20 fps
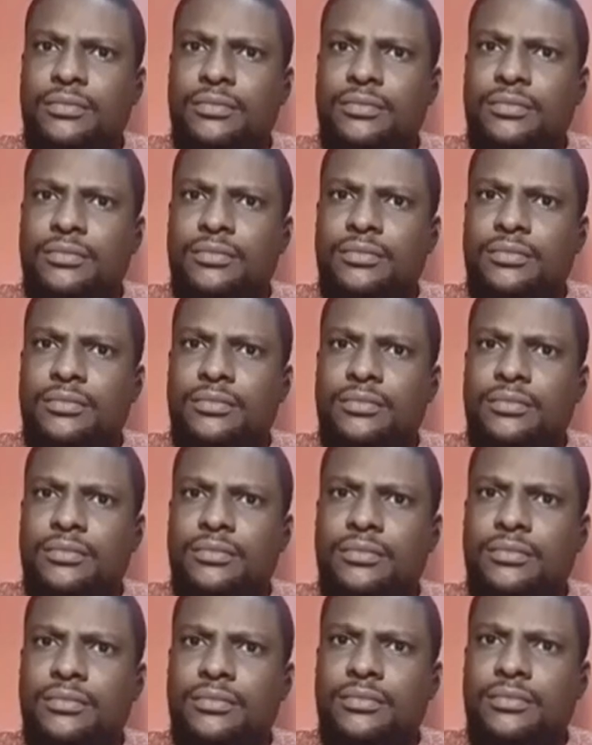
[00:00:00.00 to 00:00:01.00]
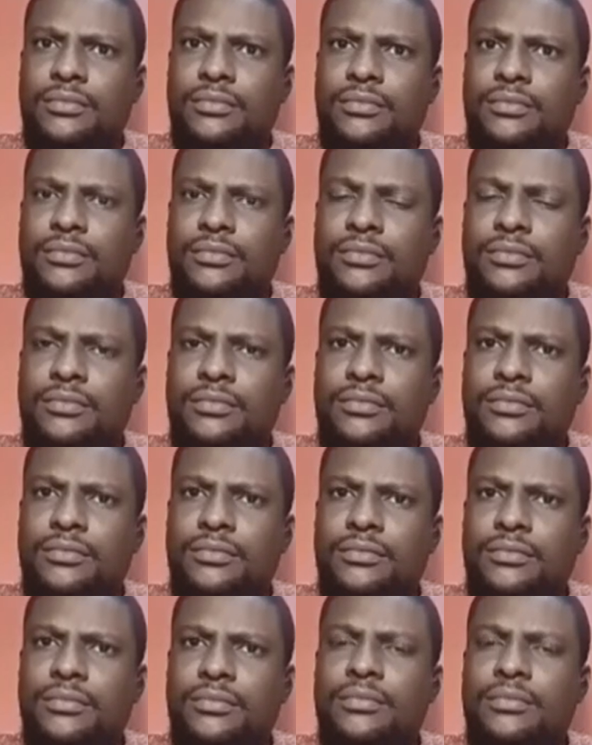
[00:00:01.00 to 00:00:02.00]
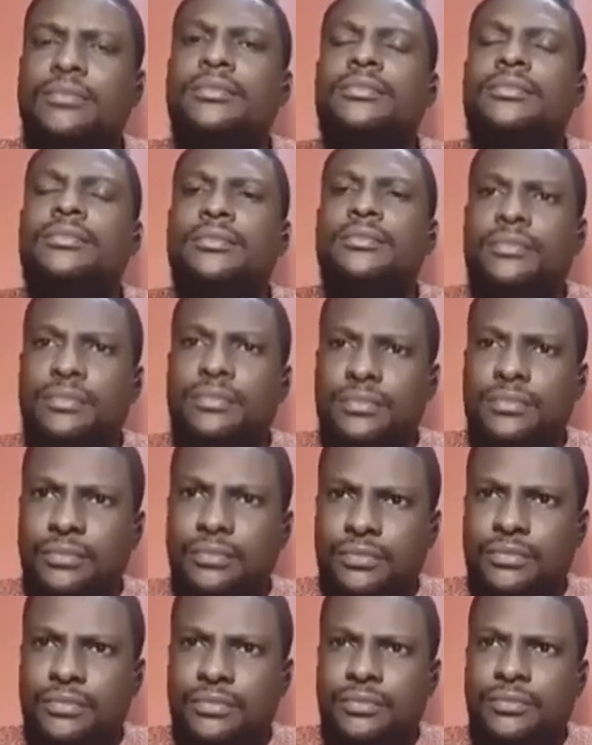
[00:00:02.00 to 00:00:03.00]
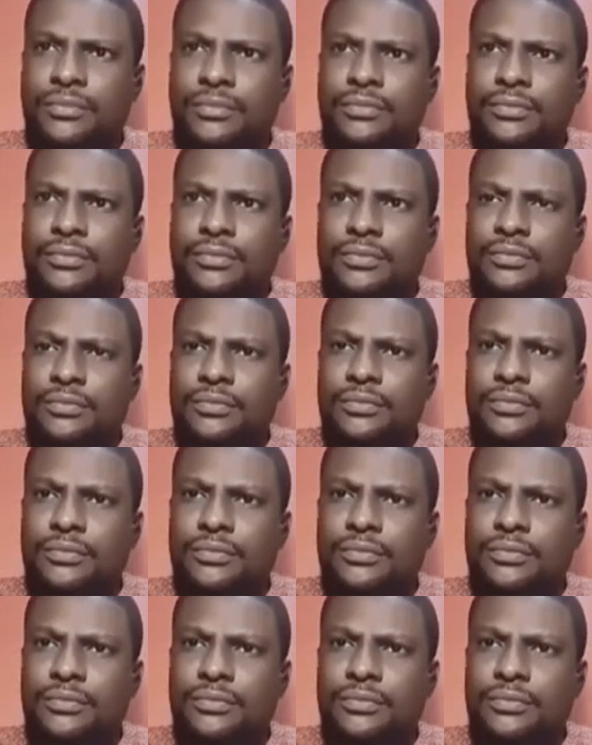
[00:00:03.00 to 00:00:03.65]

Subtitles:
(not speaking)